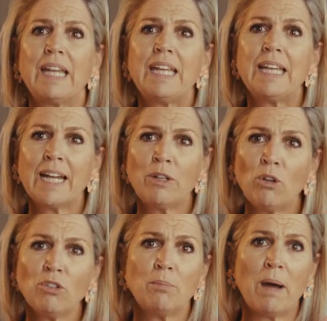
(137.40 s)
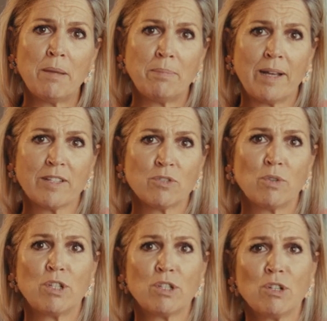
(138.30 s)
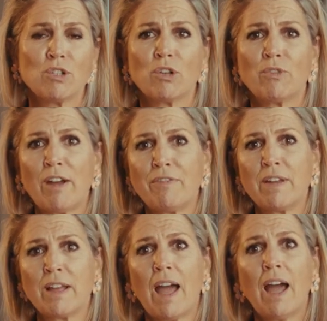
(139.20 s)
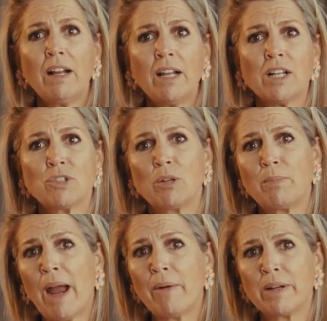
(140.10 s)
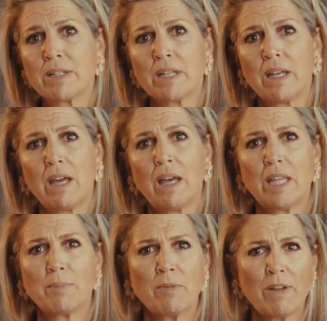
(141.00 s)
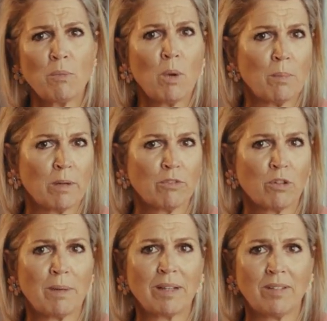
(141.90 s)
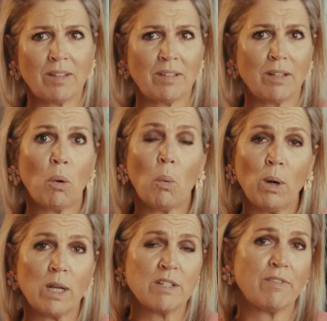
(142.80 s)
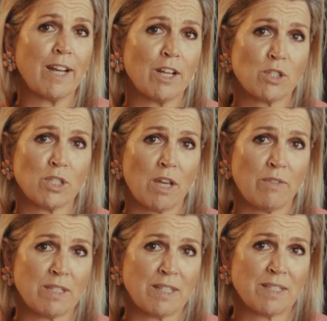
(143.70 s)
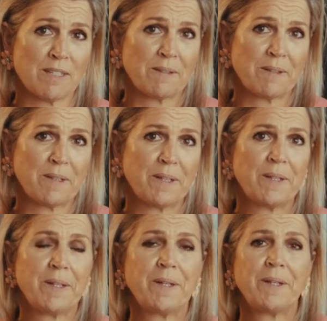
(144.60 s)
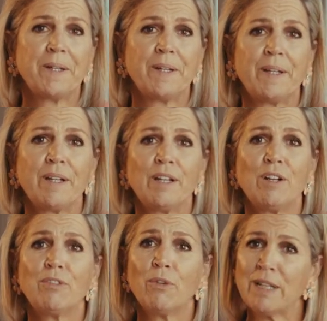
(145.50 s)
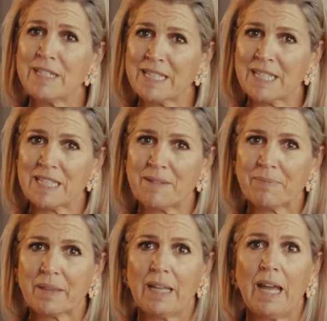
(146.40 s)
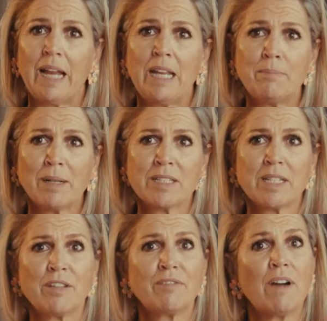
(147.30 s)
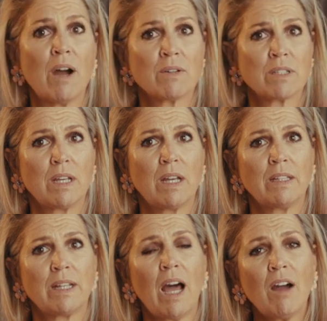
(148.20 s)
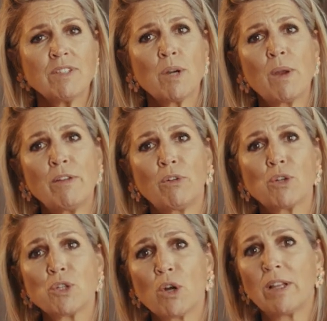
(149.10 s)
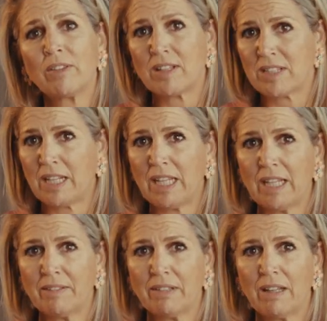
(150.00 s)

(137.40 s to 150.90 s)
It can also bypass traditional geographic and cultural barriers that prevent women from accessing quality financial services. For instance, an impact study found that after rainfall shock in Tanzania,